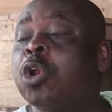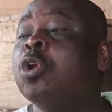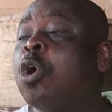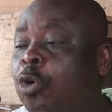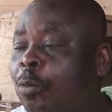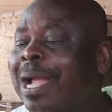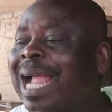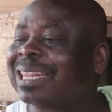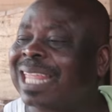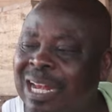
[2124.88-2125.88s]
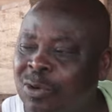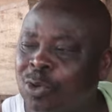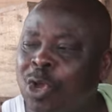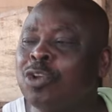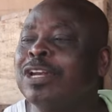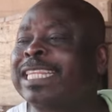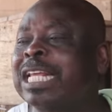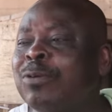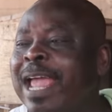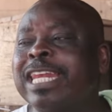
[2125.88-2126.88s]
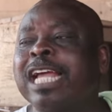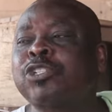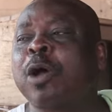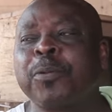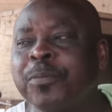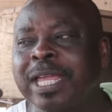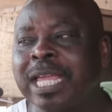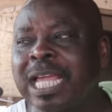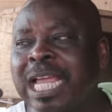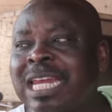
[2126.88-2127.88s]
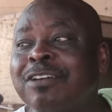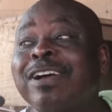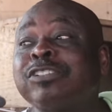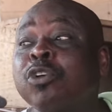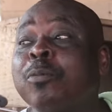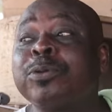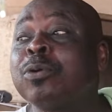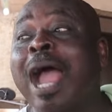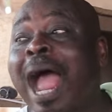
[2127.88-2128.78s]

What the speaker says: Look, make I tell you, the thing when they chop me, never chop you